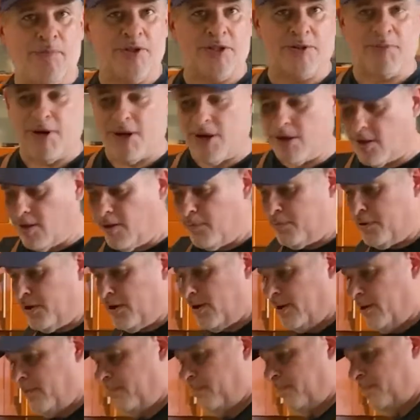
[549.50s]
It's about a cup
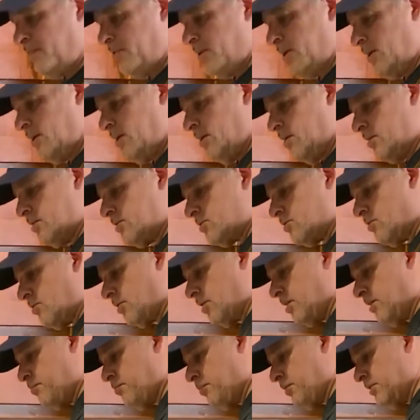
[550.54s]
here. So we're
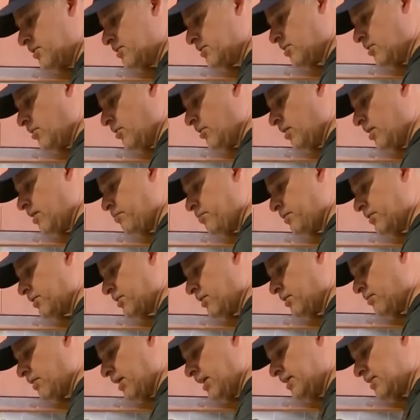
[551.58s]
going to slowly put the
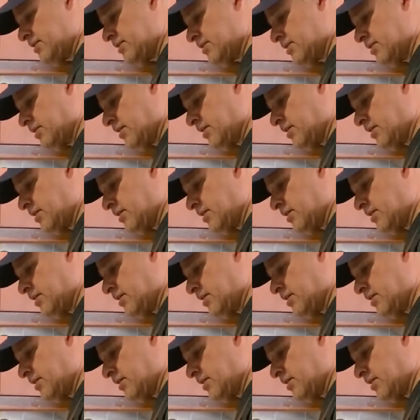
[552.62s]
rice.